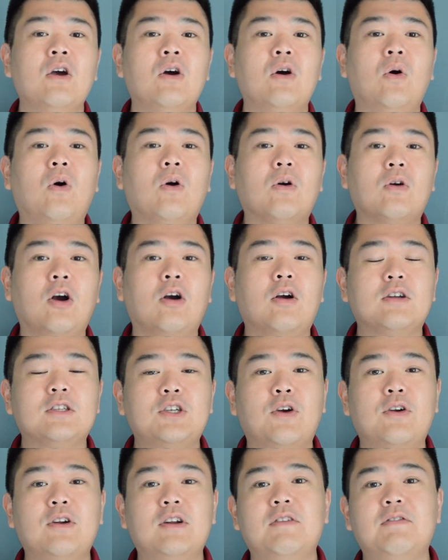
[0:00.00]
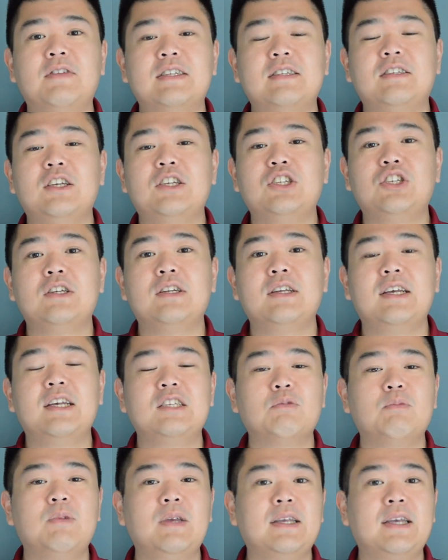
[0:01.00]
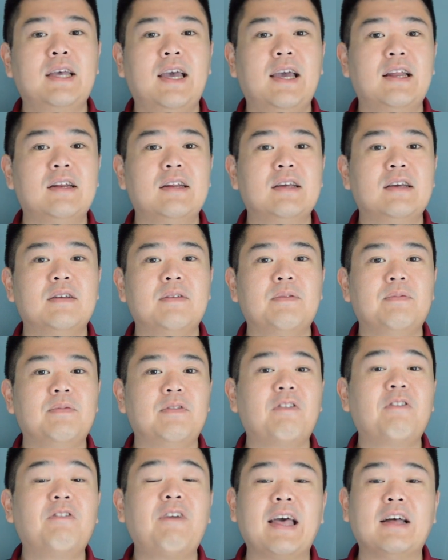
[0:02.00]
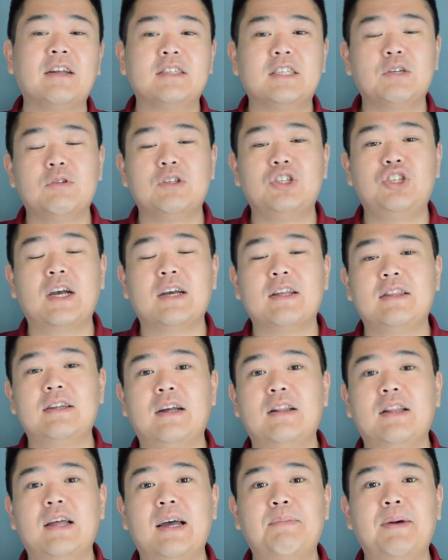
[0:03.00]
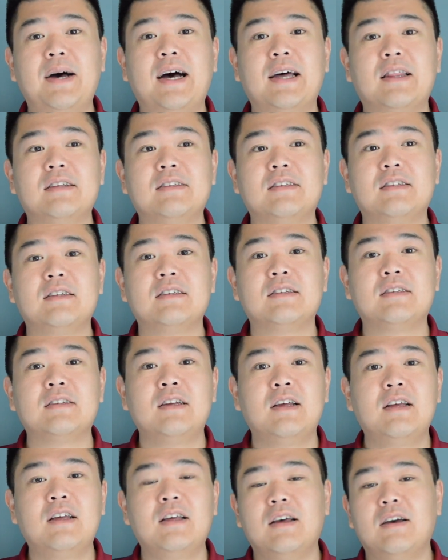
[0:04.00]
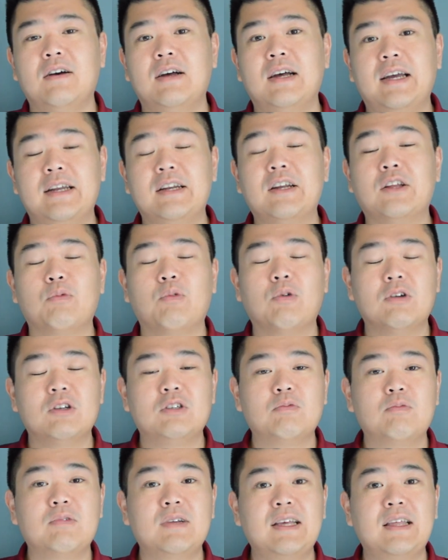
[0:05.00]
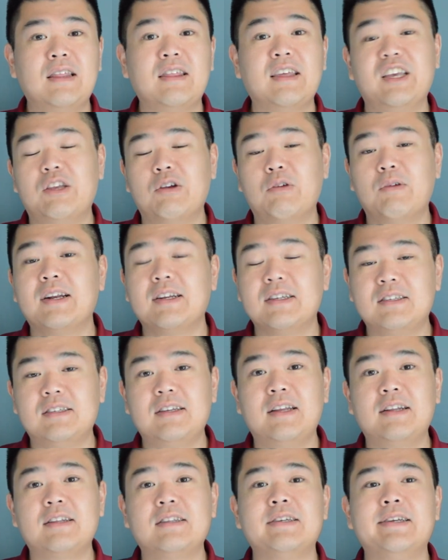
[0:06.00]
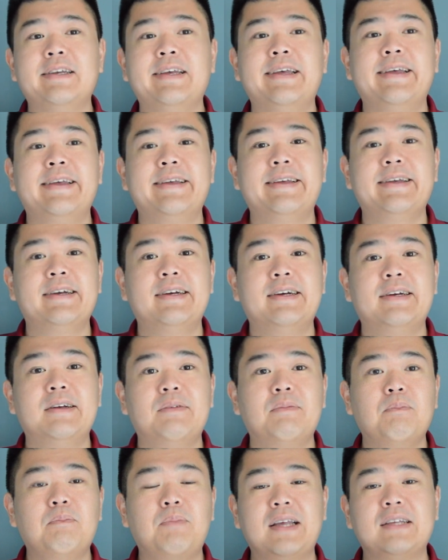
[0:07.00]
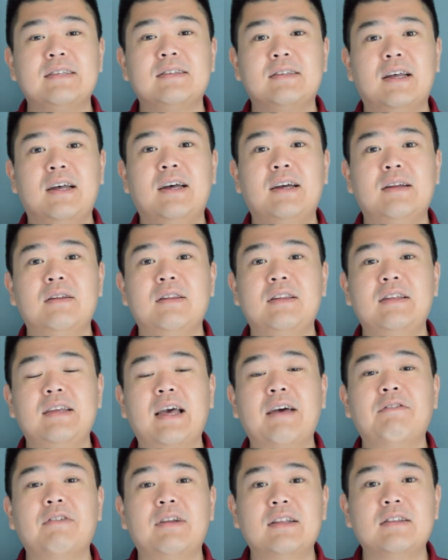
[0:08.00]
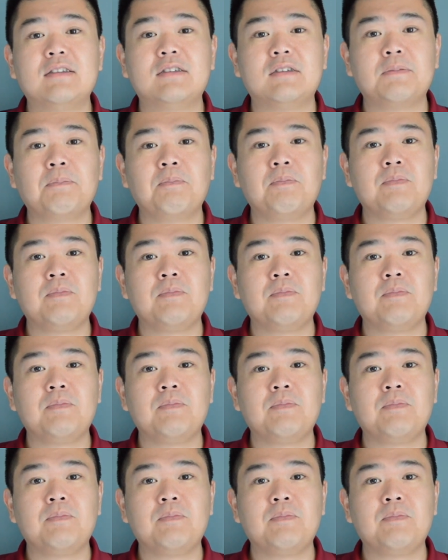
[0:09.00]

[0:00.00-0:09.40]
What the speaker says: Or our alternative decision is we can fail to reject the null hypothesis. In other words, we think you're innocent based on the evidence.